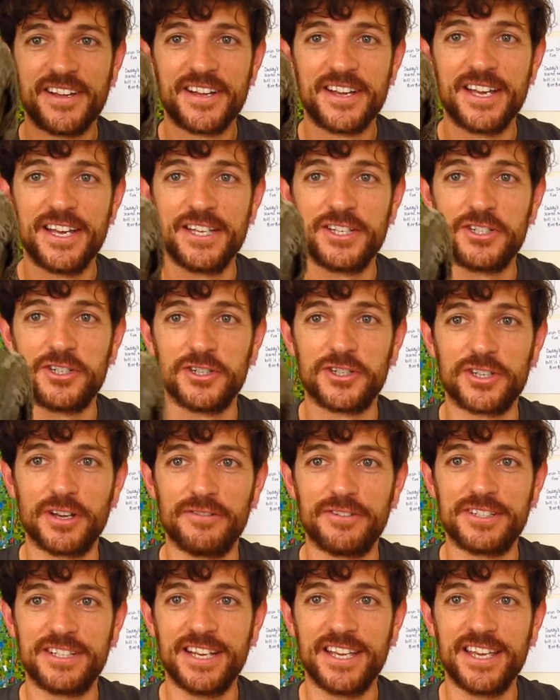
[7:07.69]
It's just
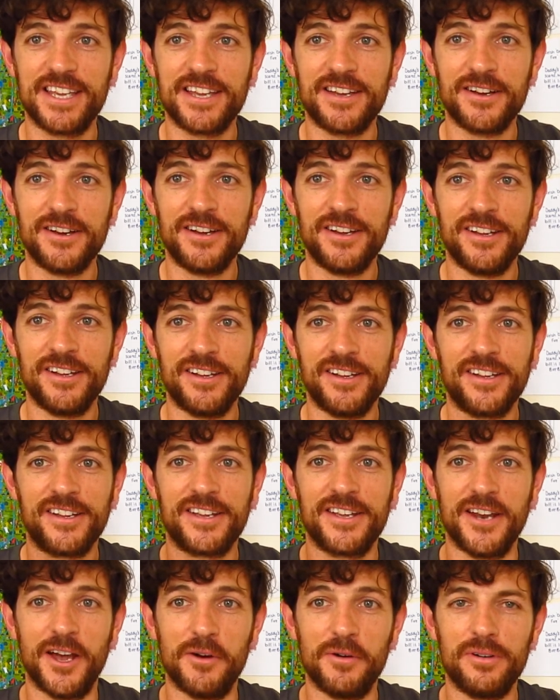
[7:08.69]
obviously,
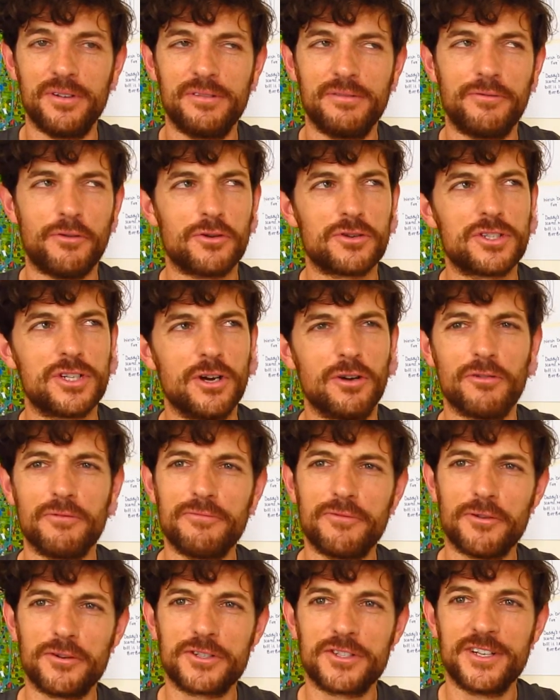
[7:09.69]
you know, fortunate or
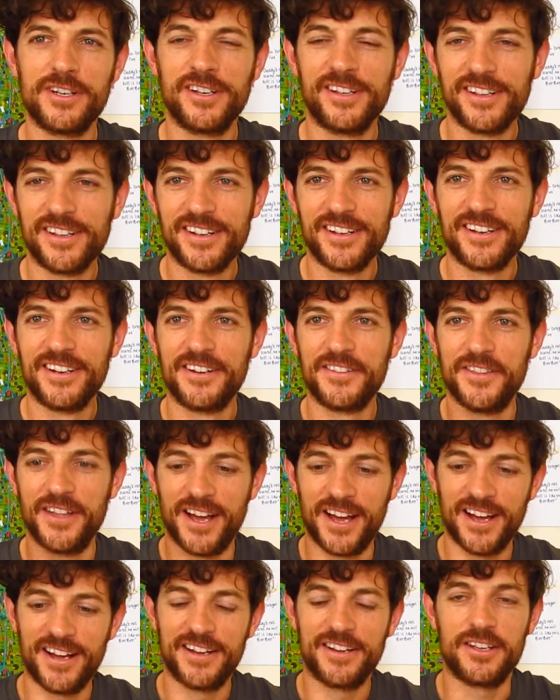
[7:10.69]
unfortunate
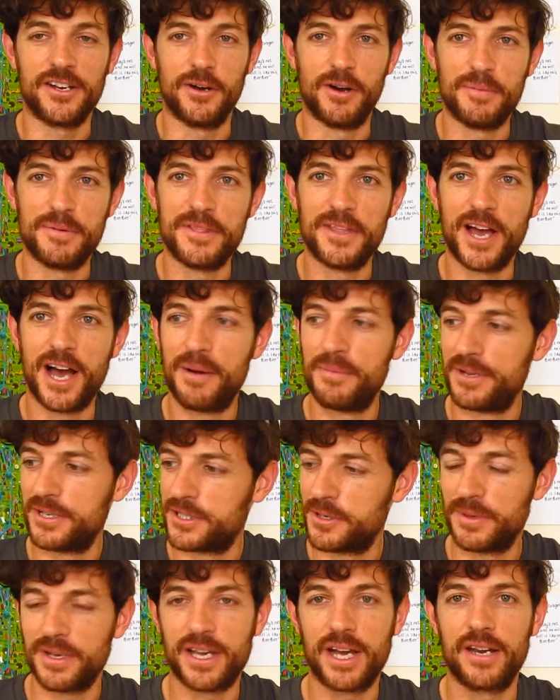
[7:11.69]
that, you know, I'm in the army,
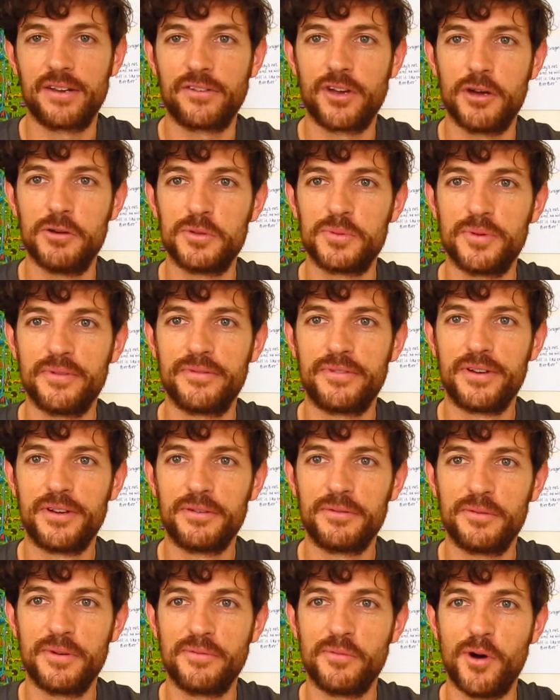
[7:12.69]
so it kind of goes with
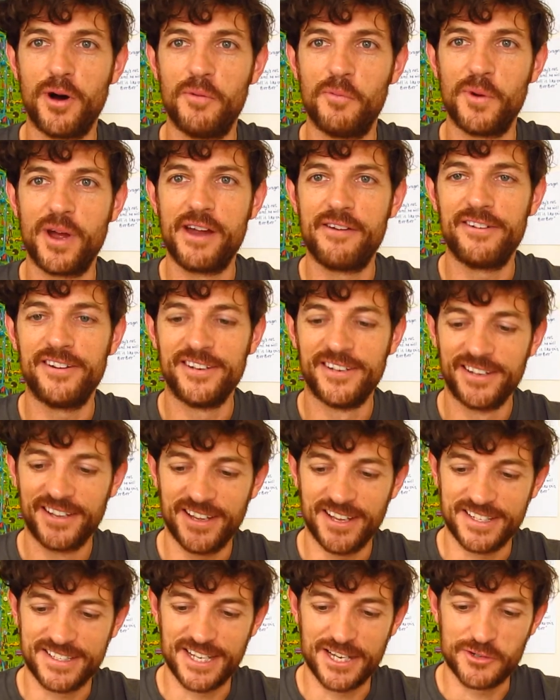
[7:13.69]
what I'm wearing,
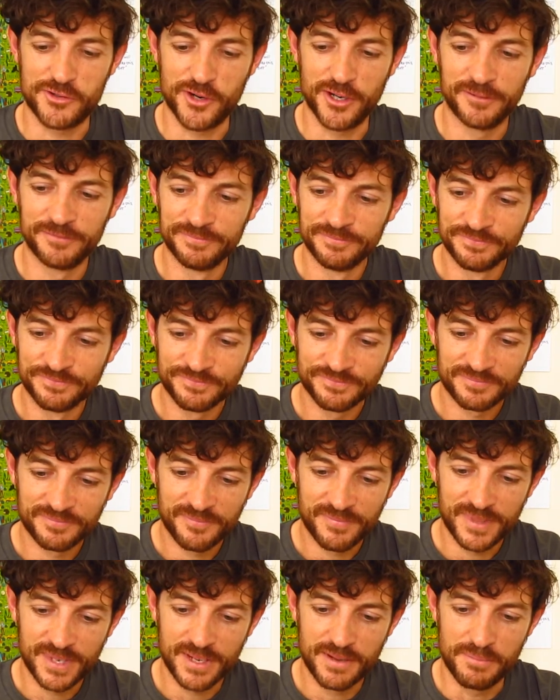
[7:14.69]
etc.
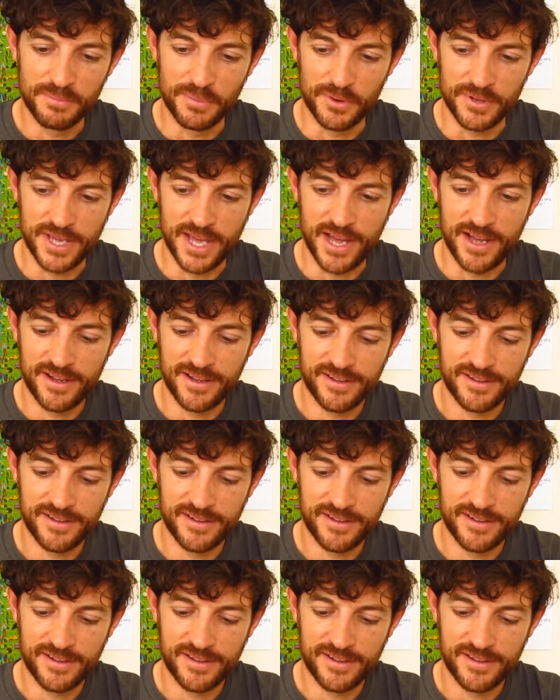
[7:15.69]
But yeah,